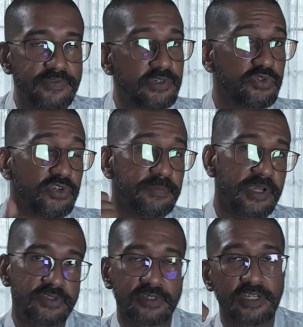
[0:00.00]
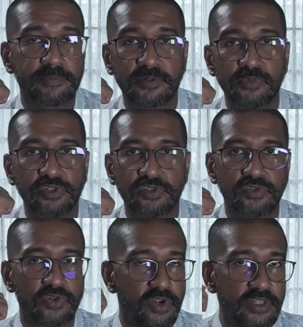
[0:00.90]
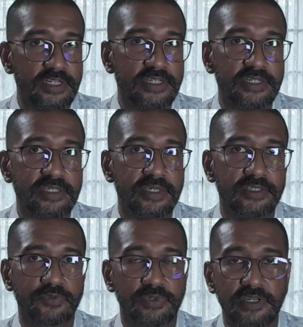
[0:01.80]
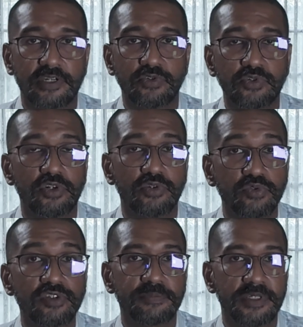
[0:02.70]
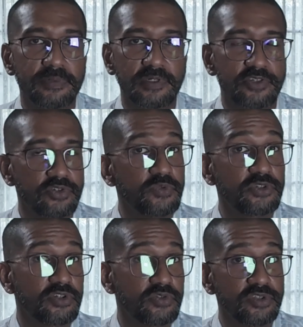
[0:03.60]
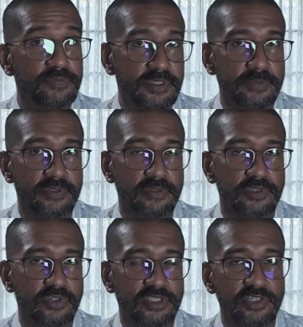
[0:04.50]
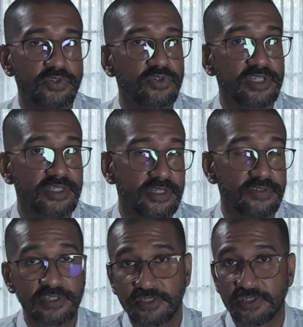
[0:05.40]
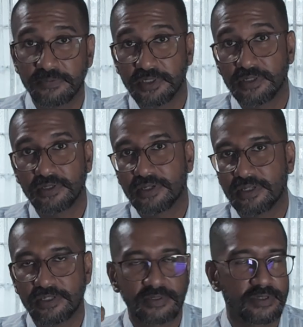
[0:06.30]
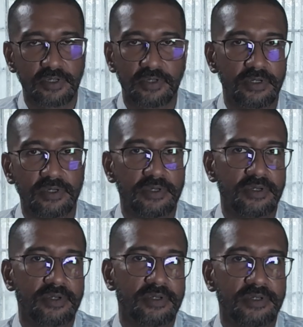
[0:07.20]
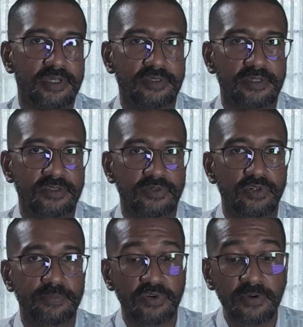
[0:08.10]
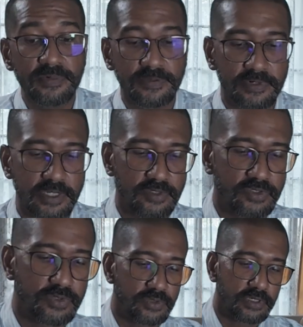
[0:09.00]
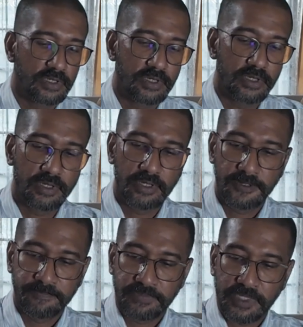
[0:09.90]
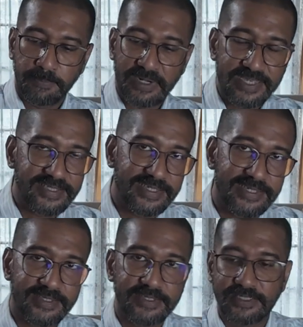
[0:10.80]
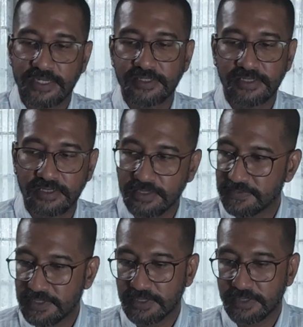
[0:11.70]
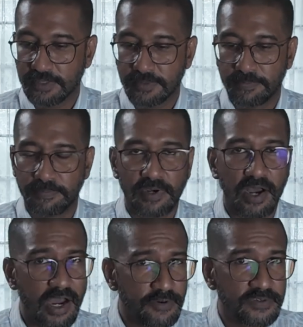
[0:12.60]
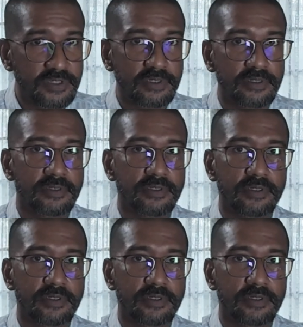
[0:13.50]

Even going back to the net promoter score, all that indicates where you could lose people, and you don't want to lose people because then you don't get that retention money, and then it's a whole problem, right? So placing these kind of surveys after,